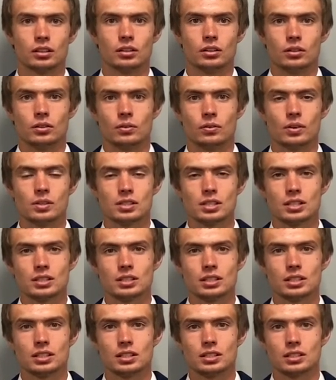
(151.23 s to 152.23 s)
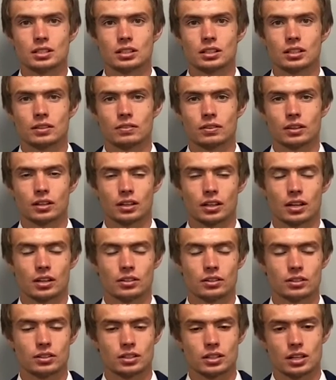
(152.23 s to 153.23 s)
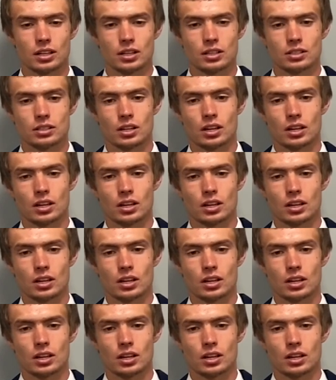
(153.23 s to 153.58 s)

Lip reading: Once I see the significant color change,